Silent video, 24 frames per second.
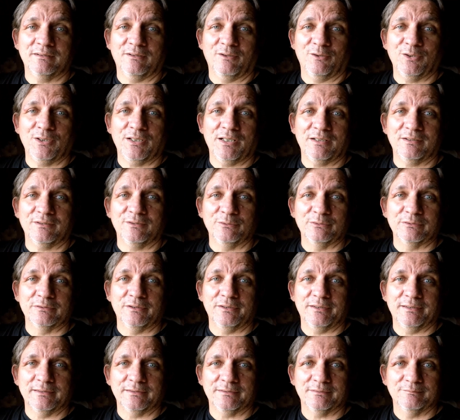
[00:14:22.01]
All you gotta do is
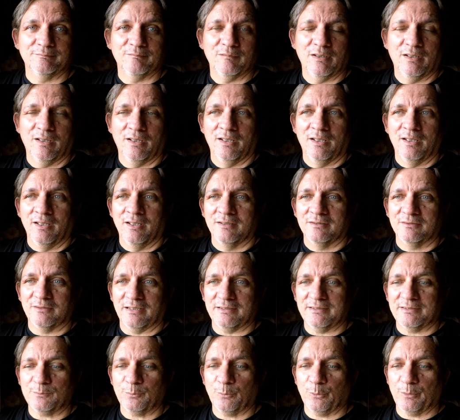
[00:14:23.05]
look. So I
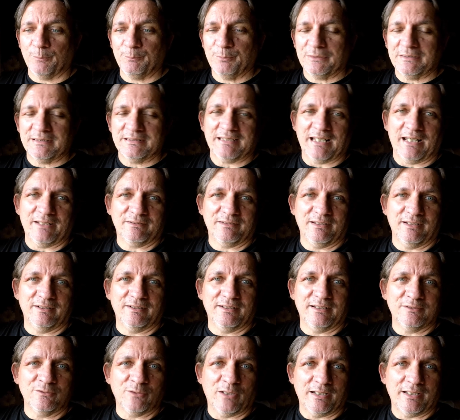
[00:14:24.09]
just want to put this out there
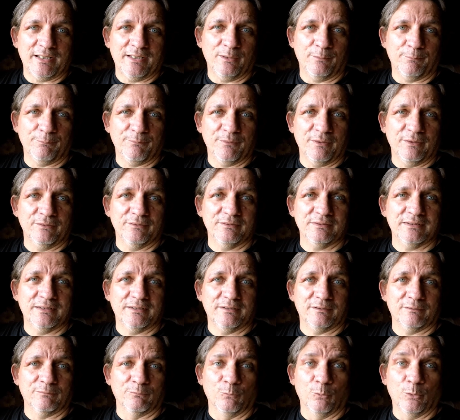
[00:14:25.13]
to try to help those that
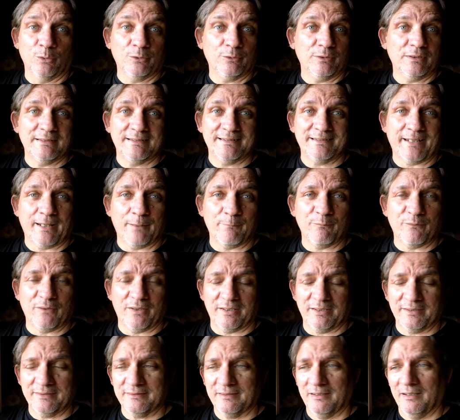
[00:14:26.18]
are wondering the same
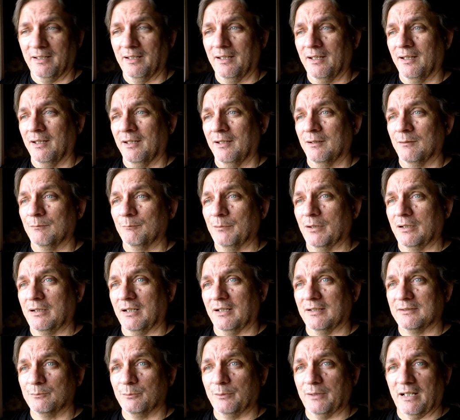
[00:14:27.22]
things,
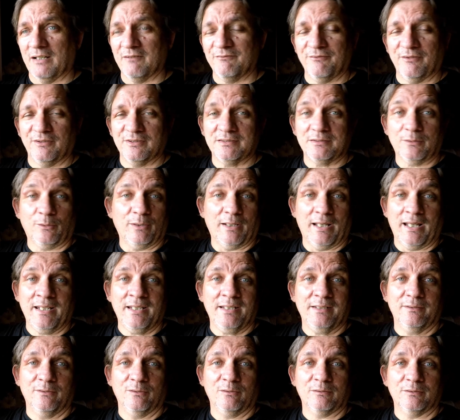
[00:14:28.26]
because when I first started, I
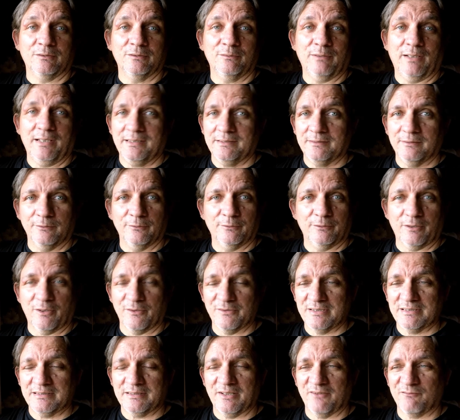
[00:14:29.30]
had no clue. I had to learn all
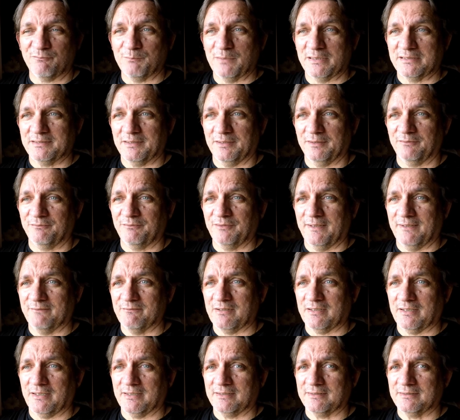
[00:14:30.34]
this stuff myself and
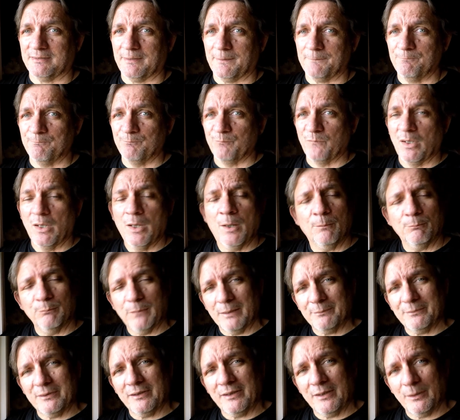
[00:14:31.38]
everything, so
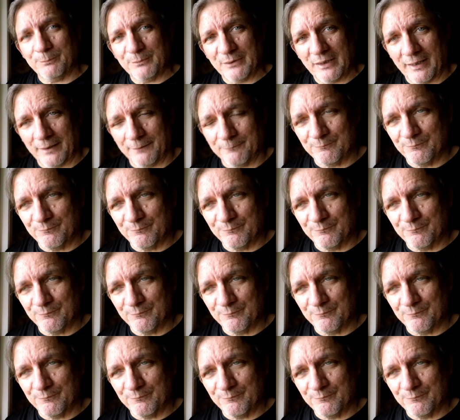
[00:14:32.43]
maybe it'll help you out.